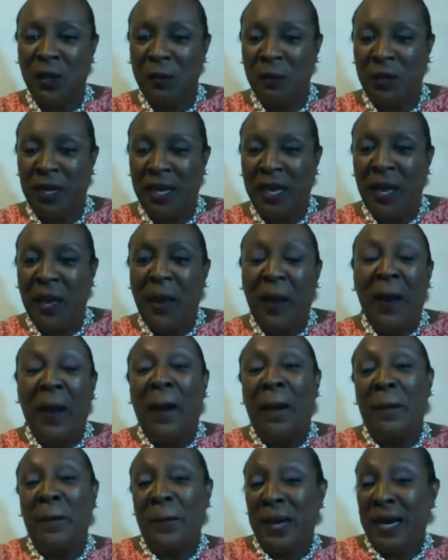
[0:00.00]
And back
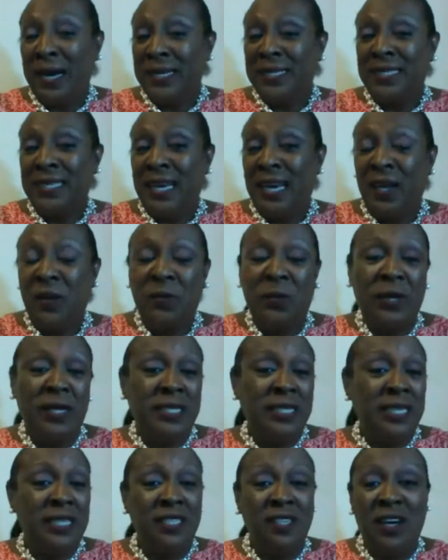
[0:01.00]
then, we did not
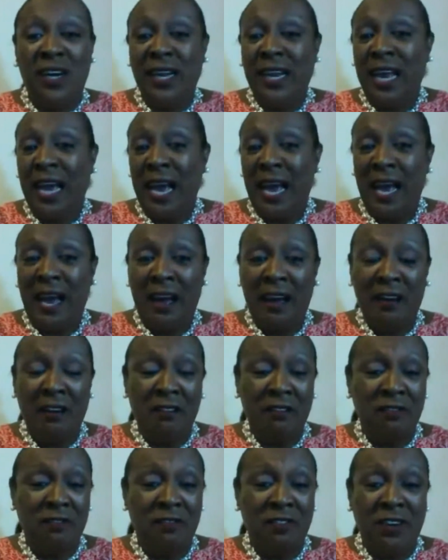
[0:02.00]
have
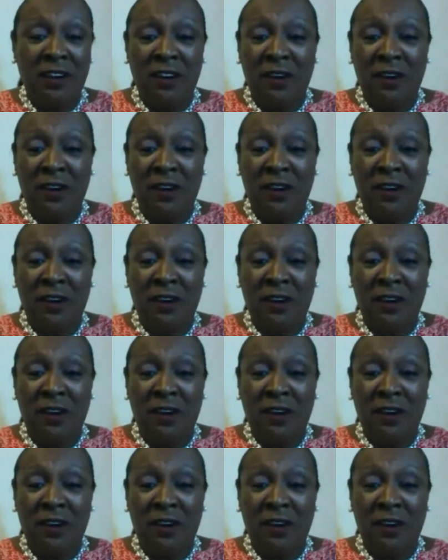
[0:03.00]
all